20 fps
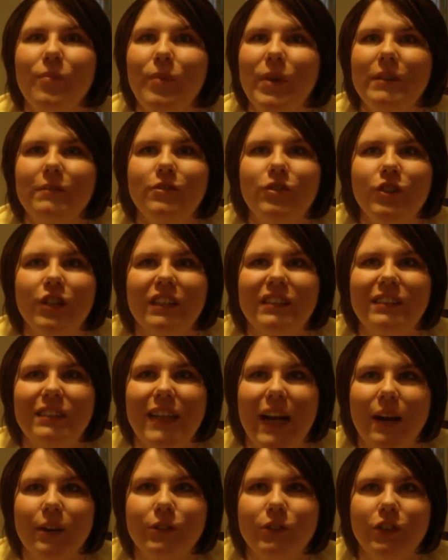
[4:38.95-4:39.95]
we've just
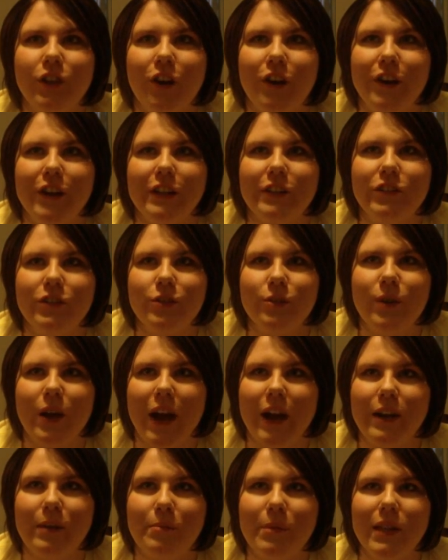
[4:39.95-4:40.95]
now started to
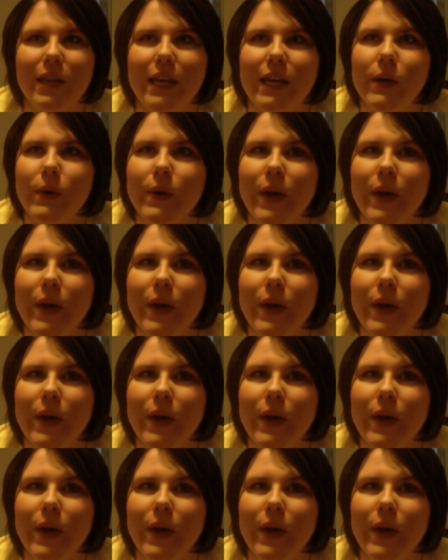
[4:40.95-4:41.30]
kind of be like,